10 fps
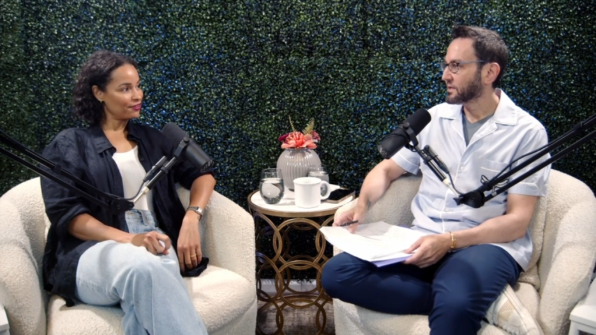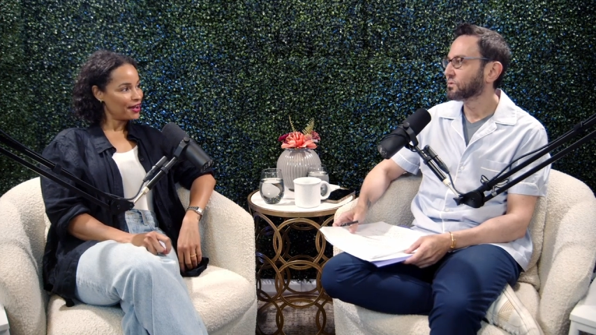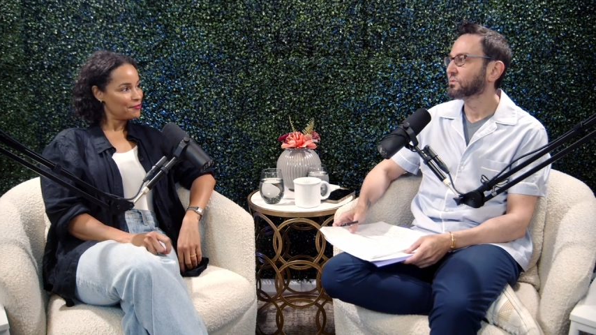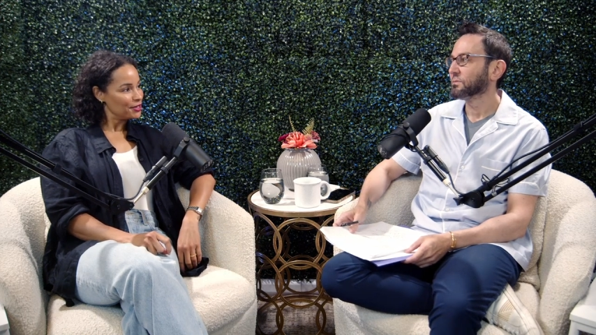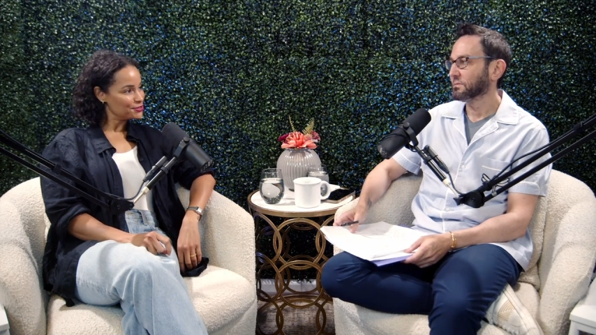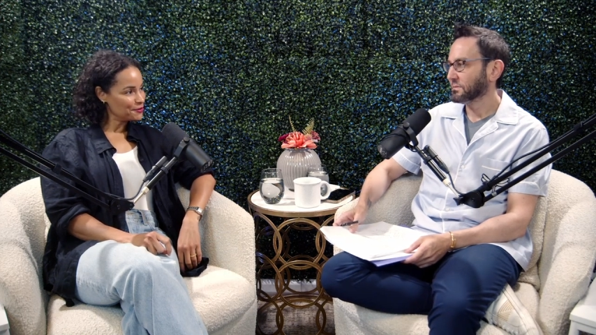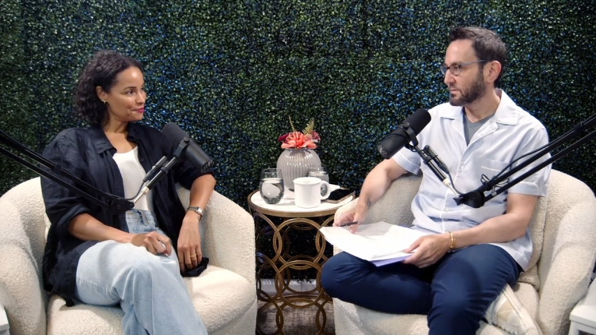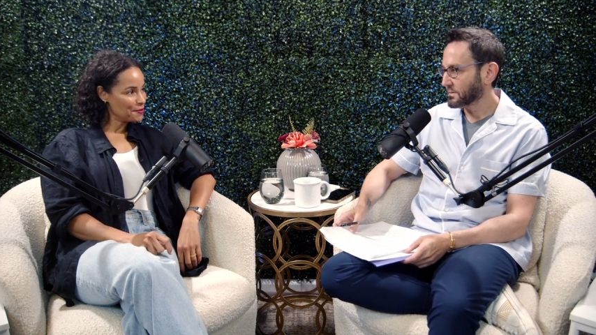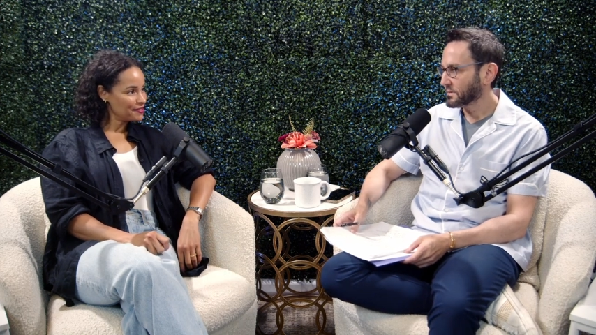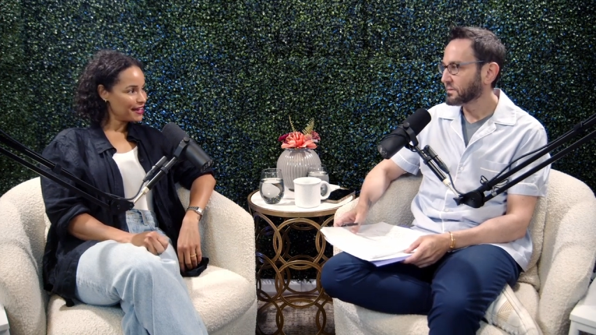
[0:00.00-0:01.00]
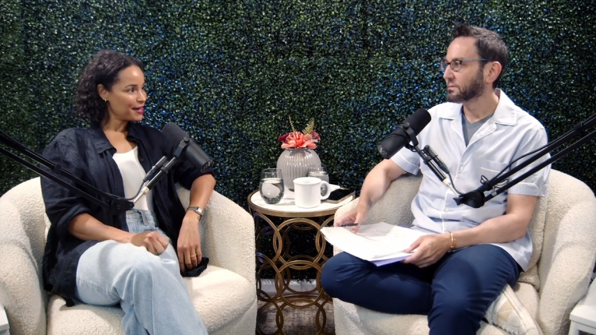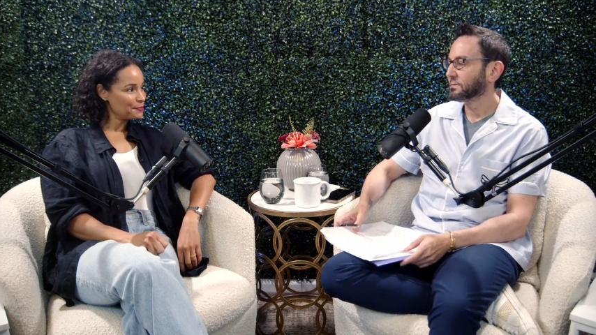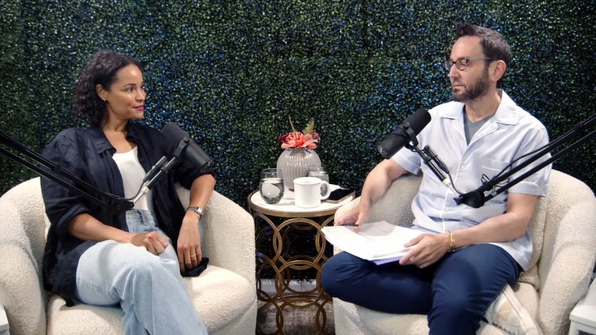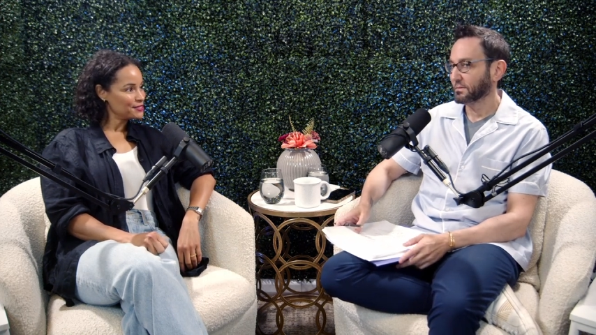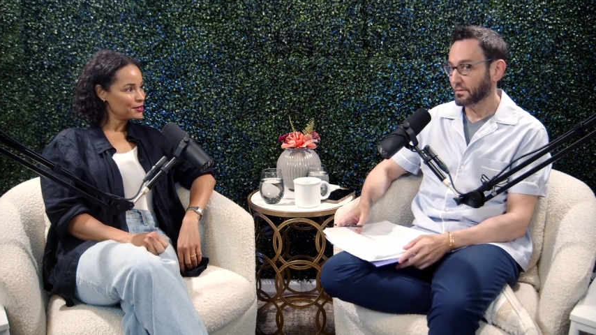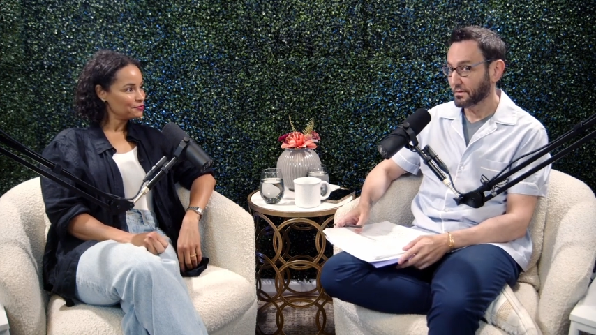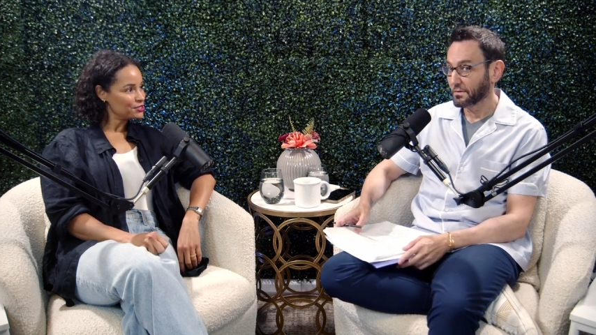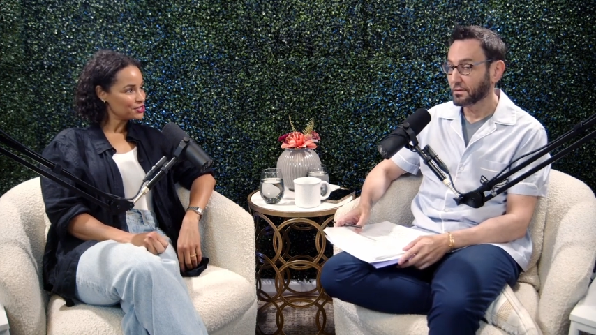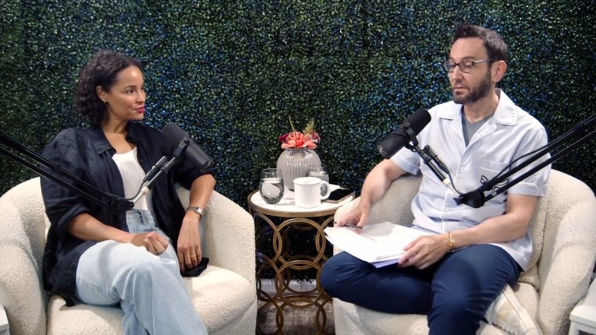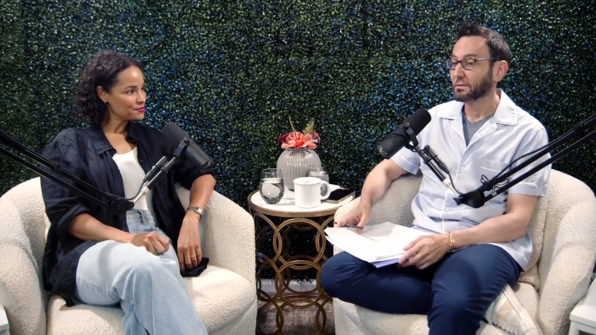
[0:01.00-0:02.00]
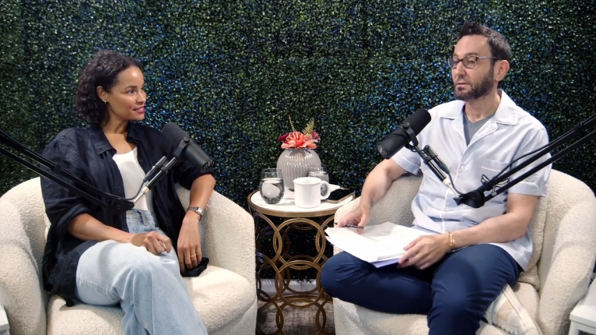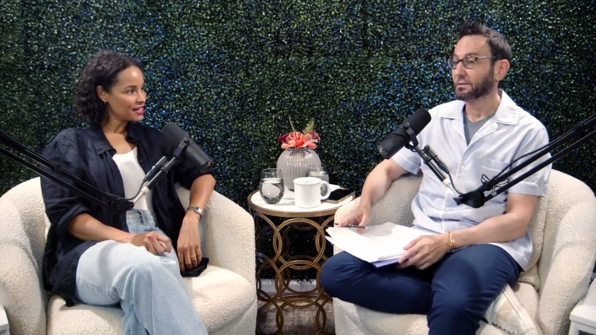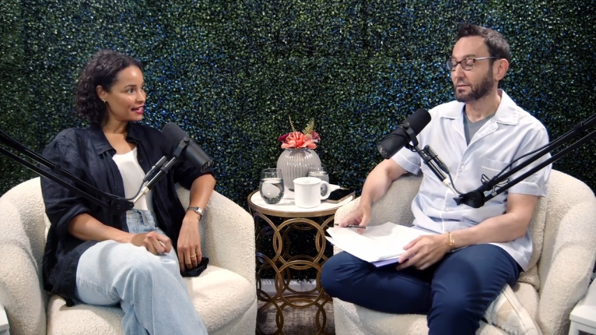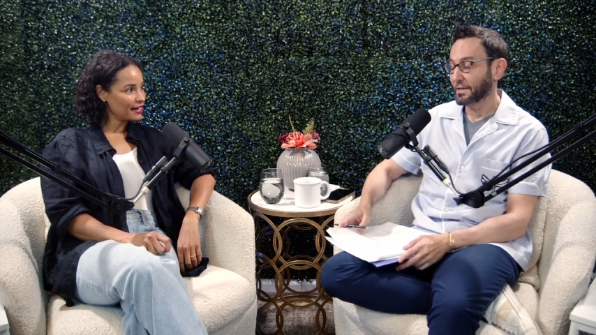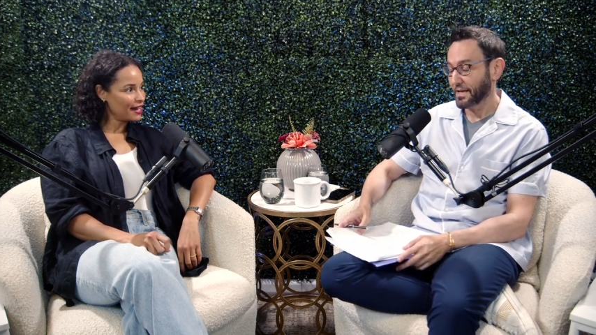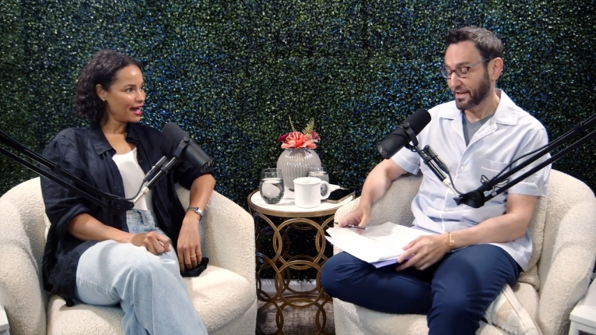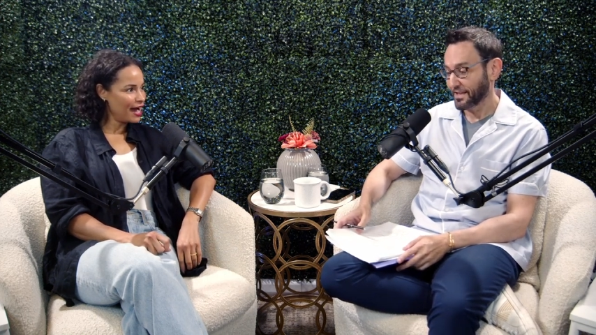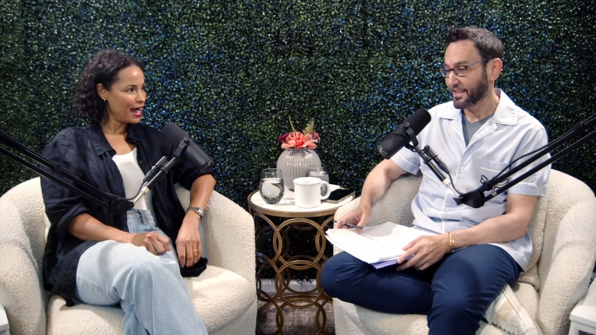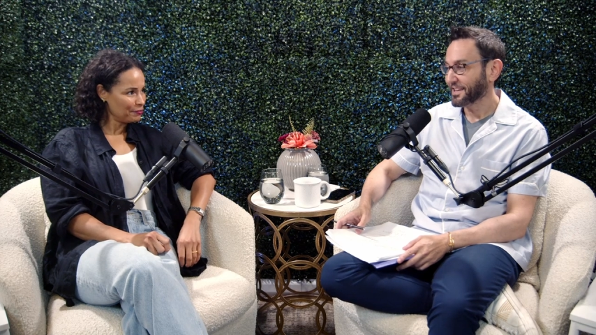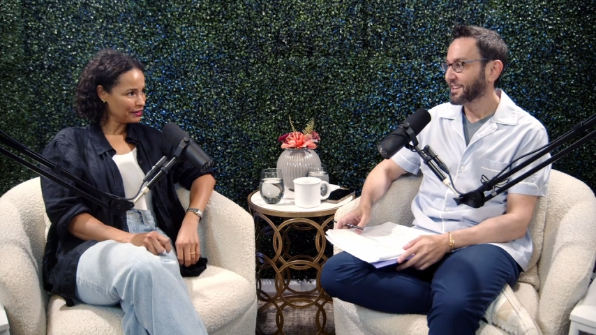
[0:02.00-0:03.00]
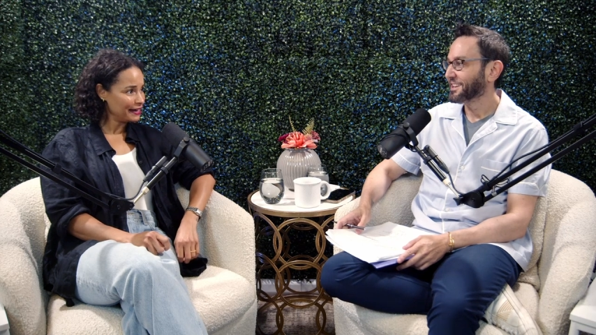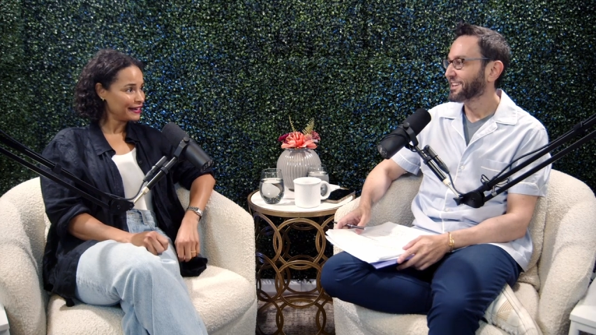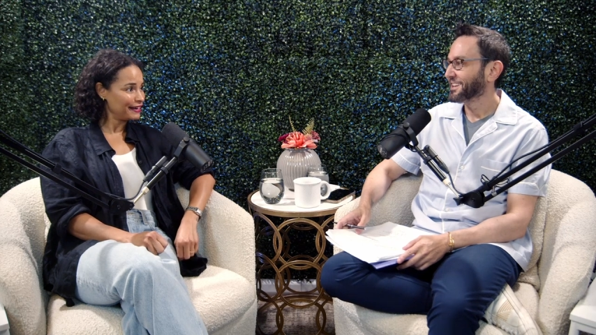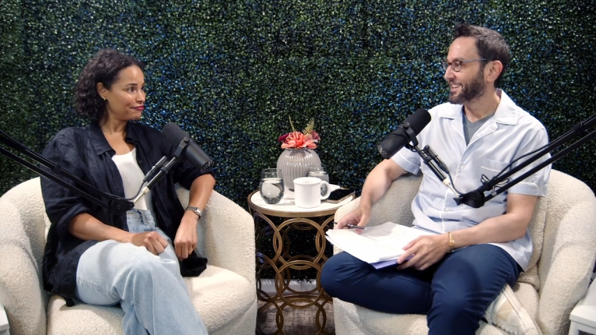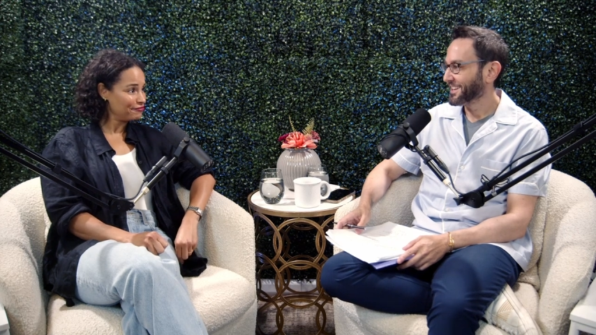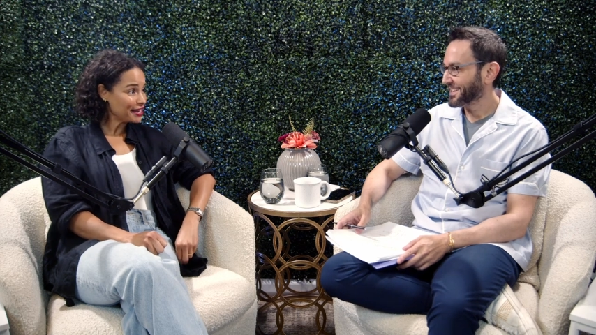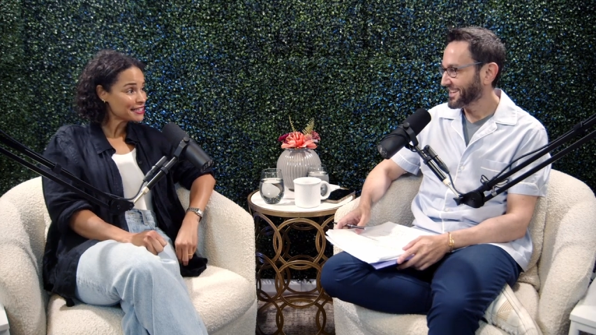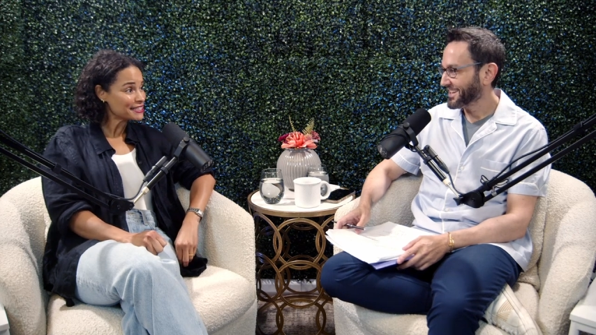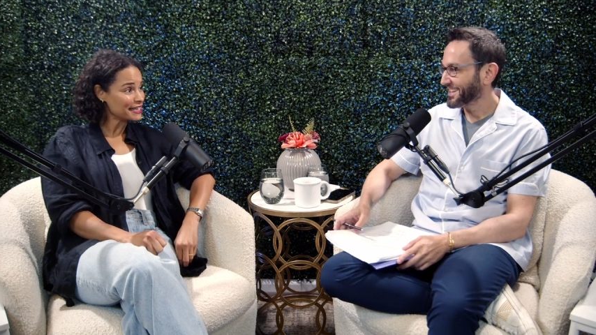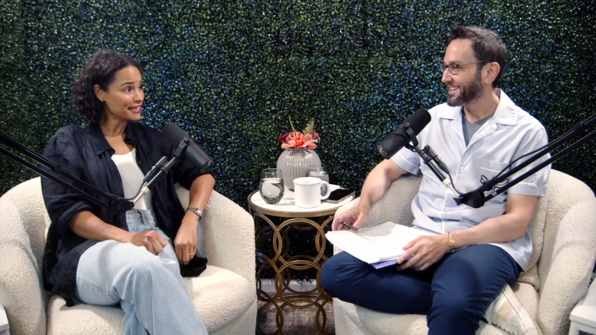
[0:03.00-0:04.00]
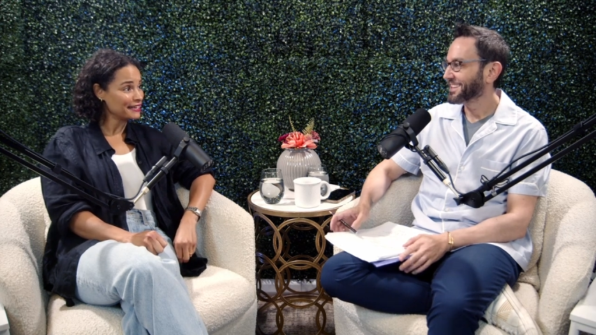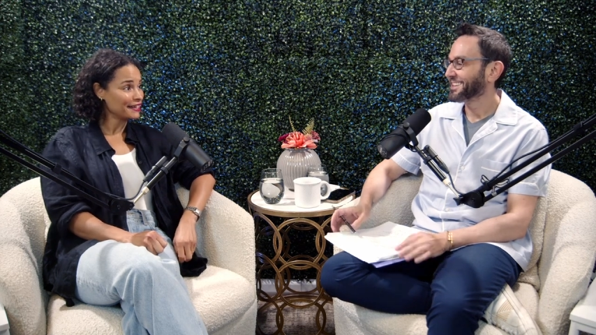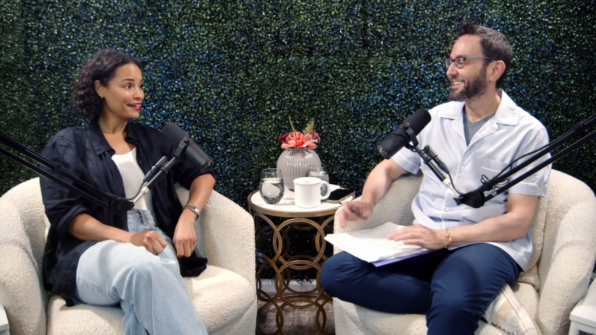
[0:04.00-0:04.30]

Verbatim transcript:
Speaker 1: I mean, do we remember that episode when she was like, I'm going to get evicted.